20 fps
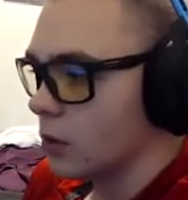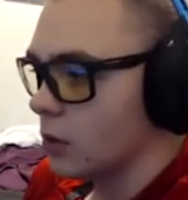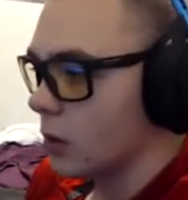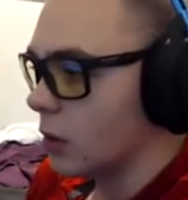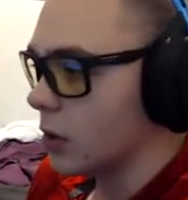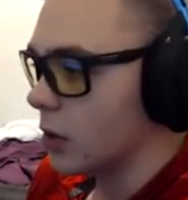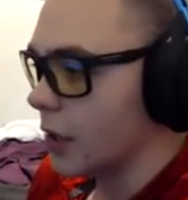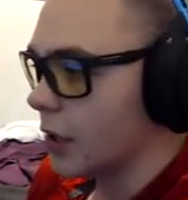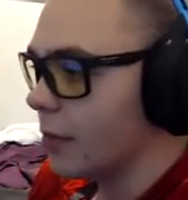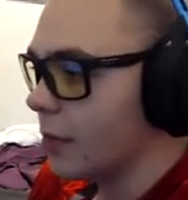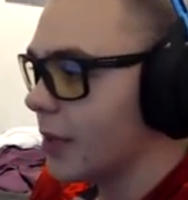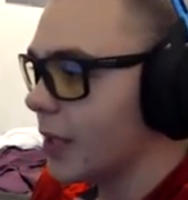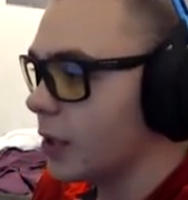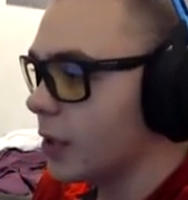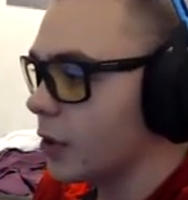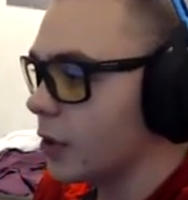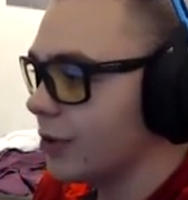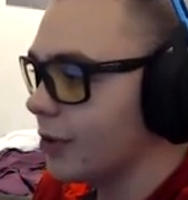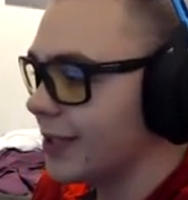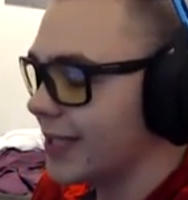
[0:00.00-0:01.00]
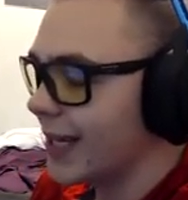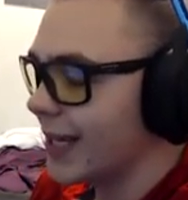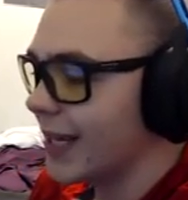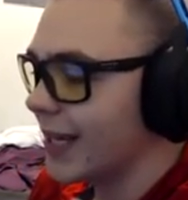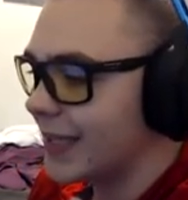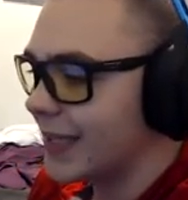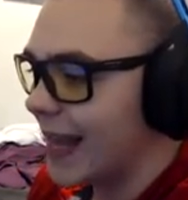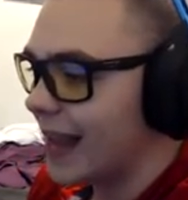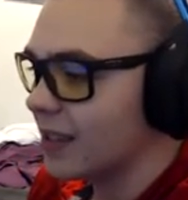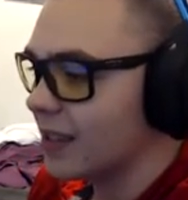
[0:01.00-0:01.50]
So it's going to be a new
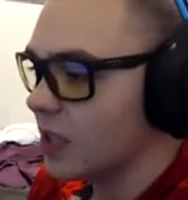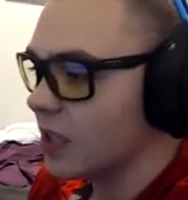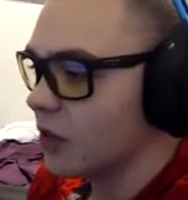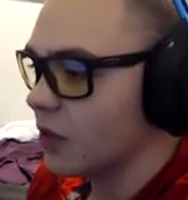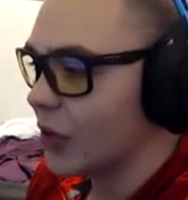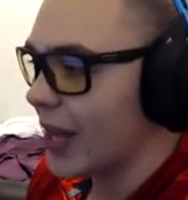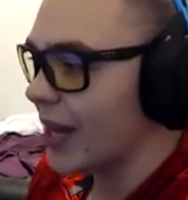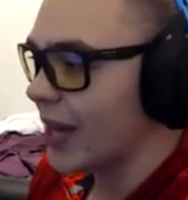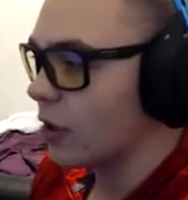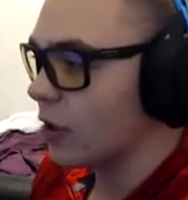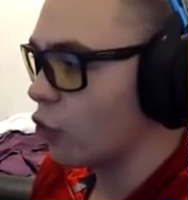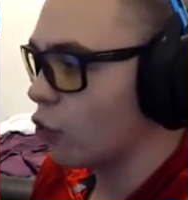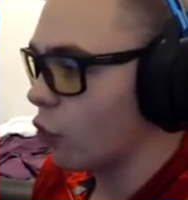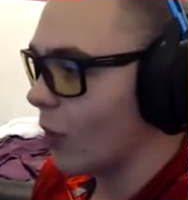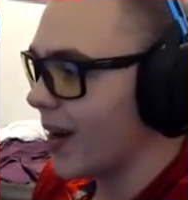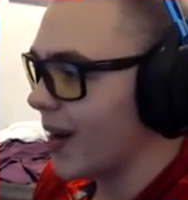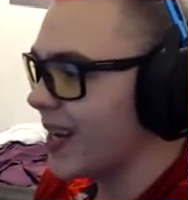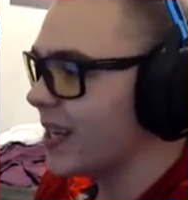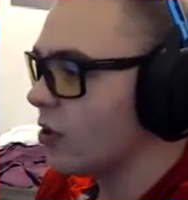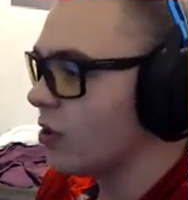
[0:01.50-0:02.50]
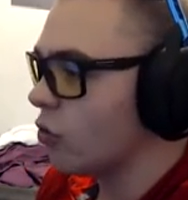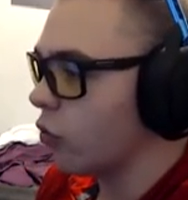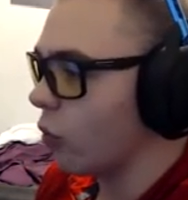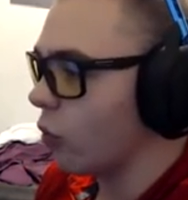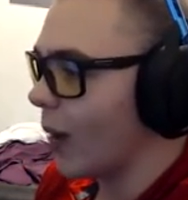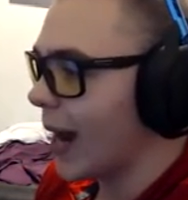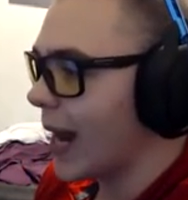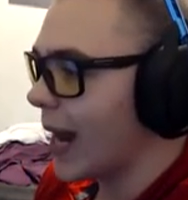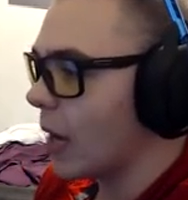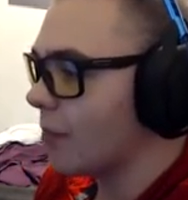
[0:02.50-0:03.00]
set of downs after that great
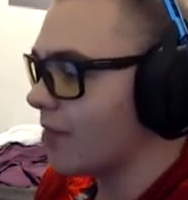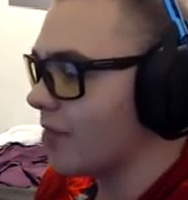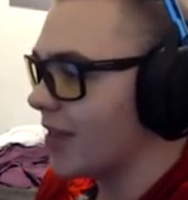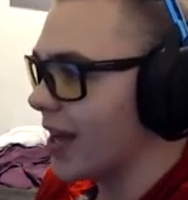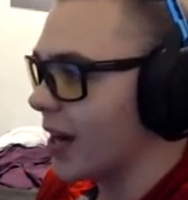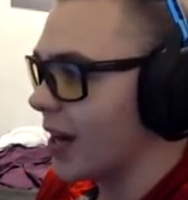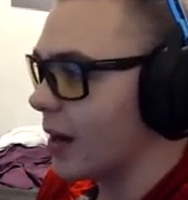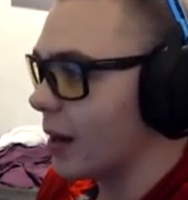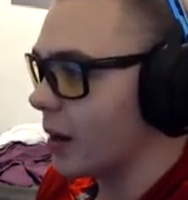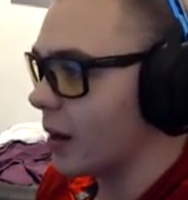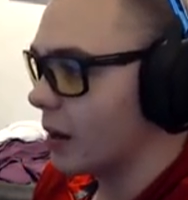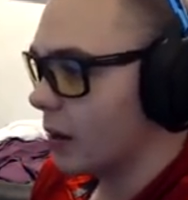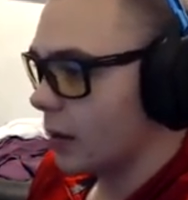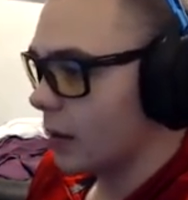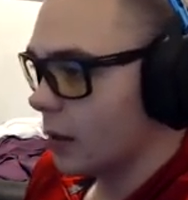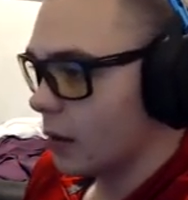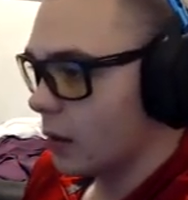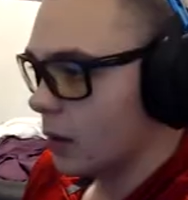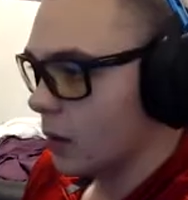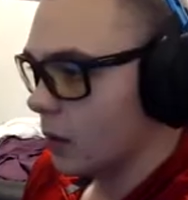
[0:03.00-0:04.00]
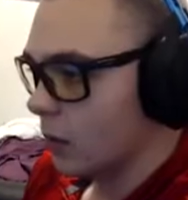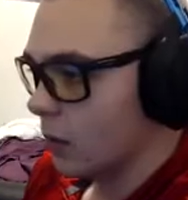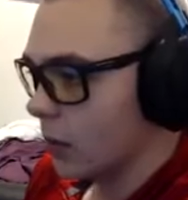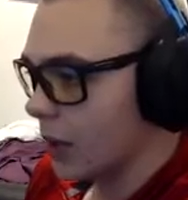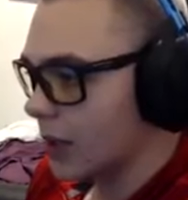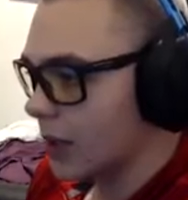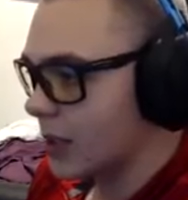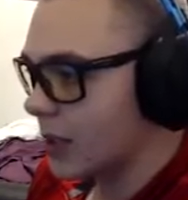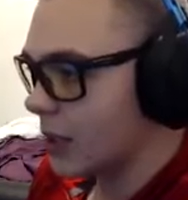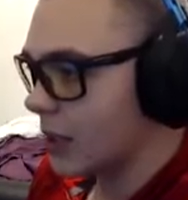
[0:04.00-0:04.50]
grab there. We're
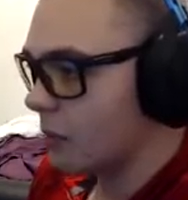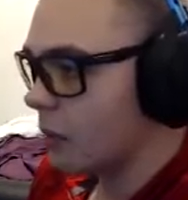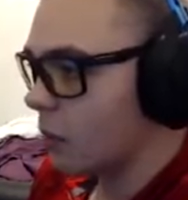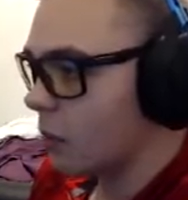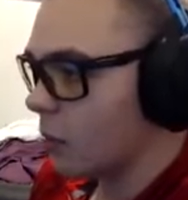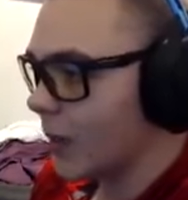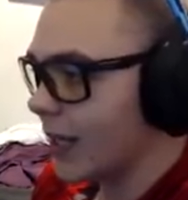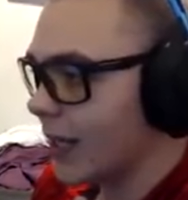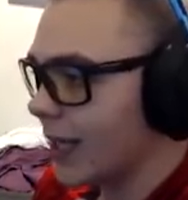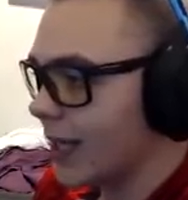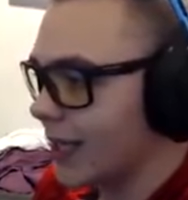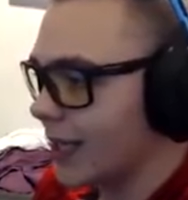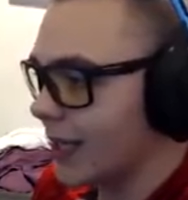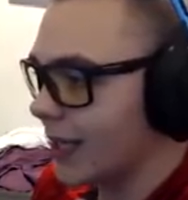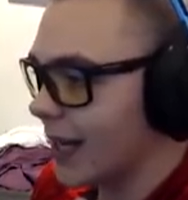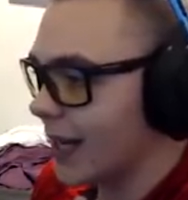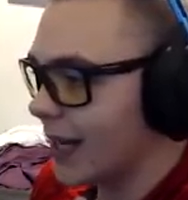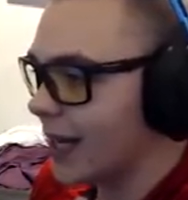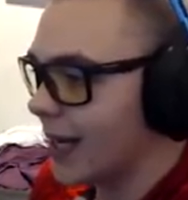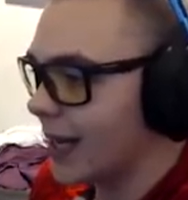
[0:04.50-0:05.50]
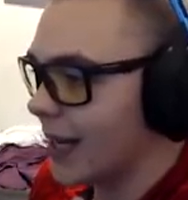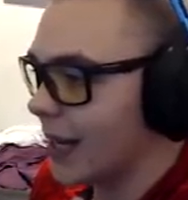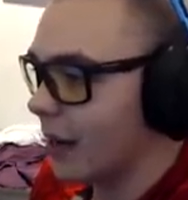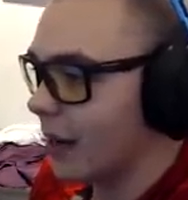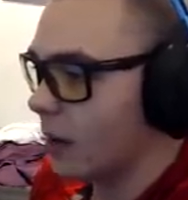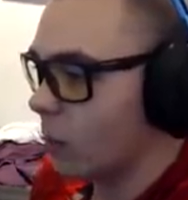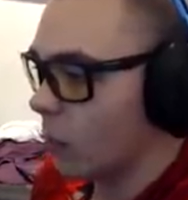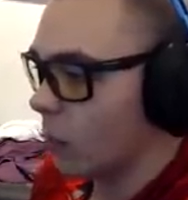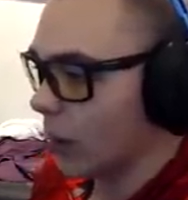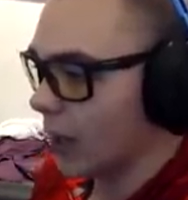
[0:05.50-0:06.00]
going to see what we can get
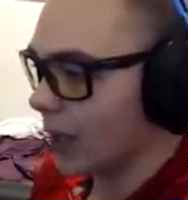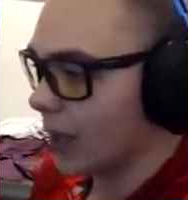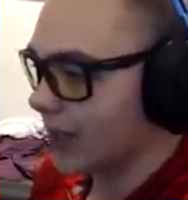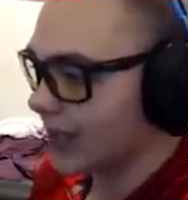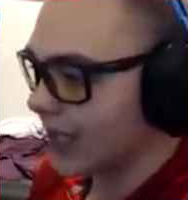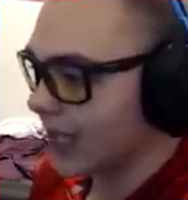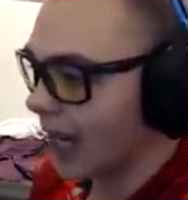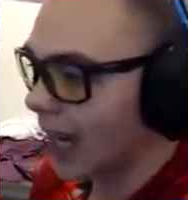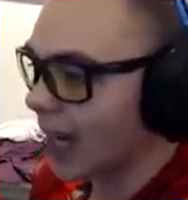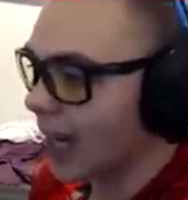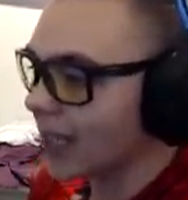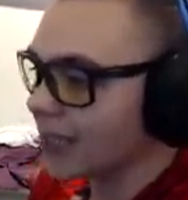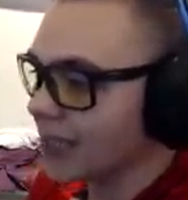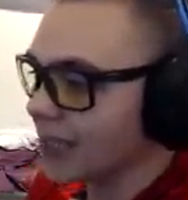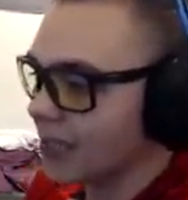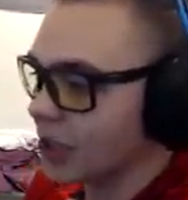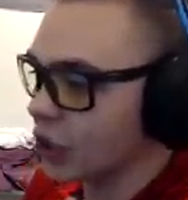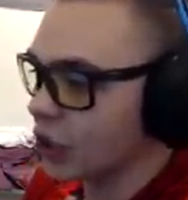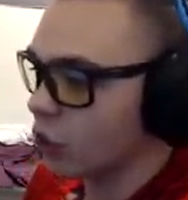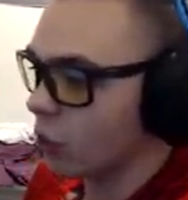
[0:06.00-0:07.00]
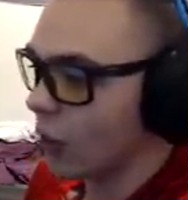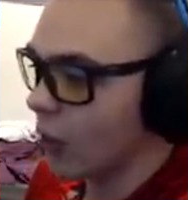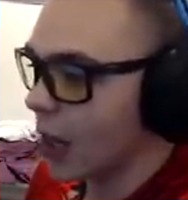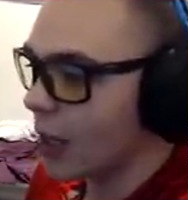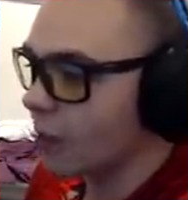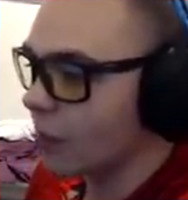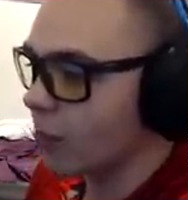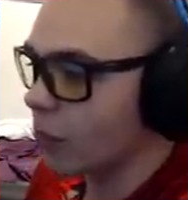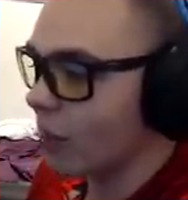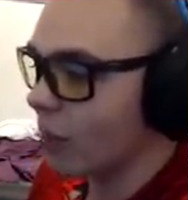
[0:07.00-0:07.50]
here. And we're going to toss it to
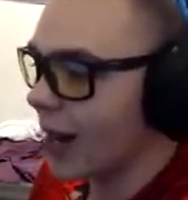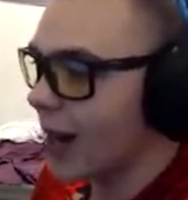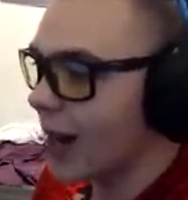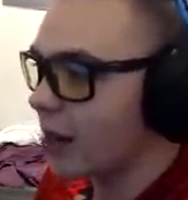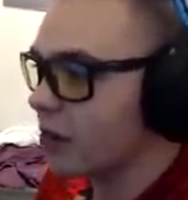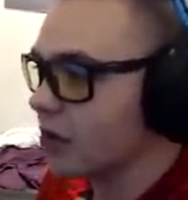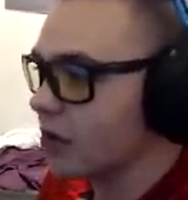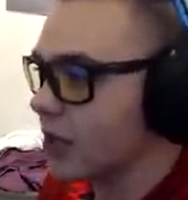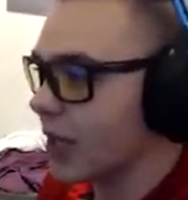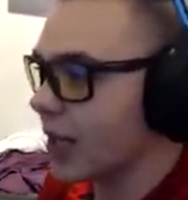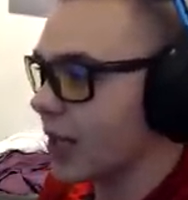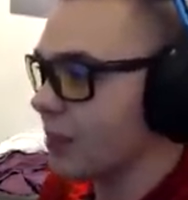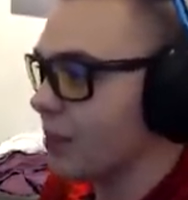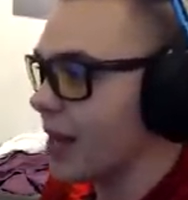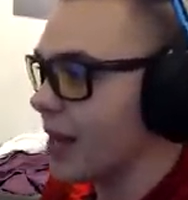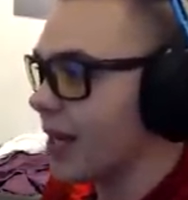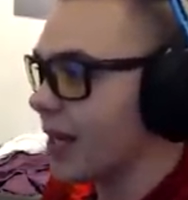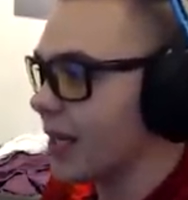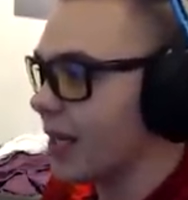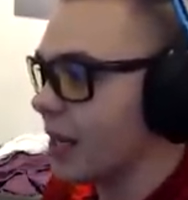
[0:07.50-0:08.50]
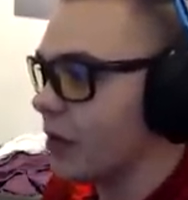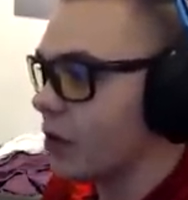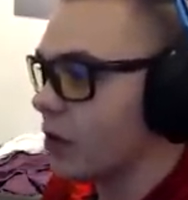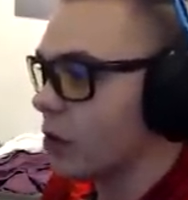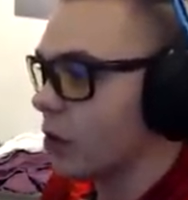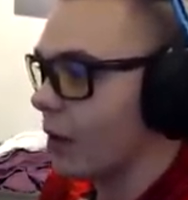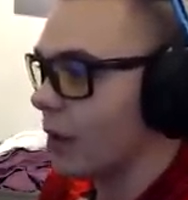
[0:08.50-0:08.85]
Jaron Brown, who's going to make another